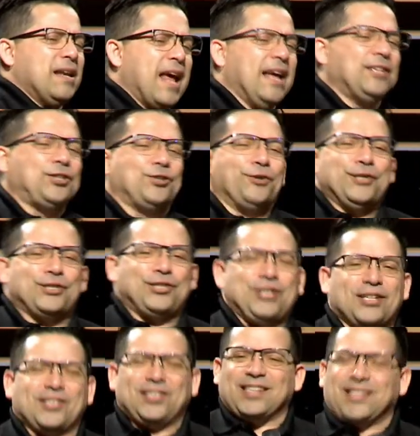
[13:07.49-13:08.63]
nature is
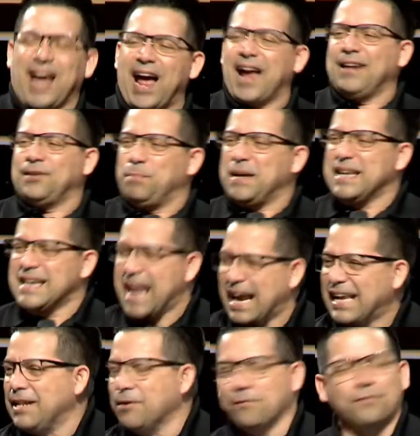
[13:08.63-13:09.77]
just designed to be negative.